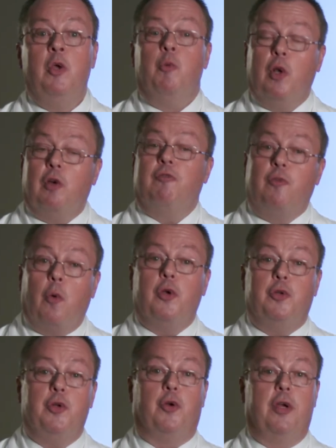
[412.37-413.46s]
We look forward
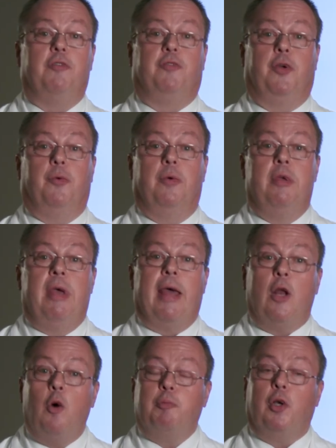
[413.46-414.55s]
to your interview and
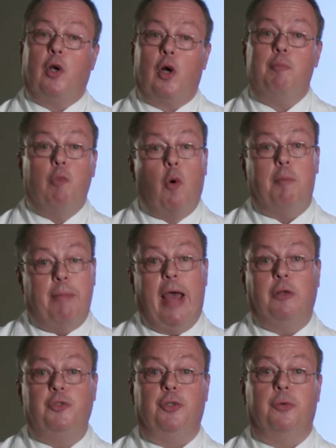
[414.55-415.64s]
hope to learn more
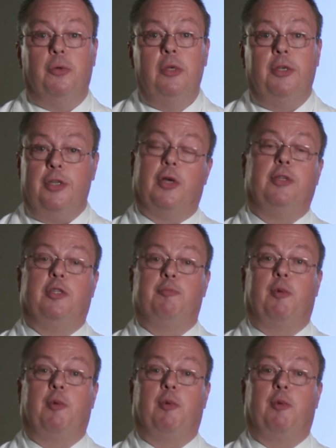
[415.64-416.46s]
about you during this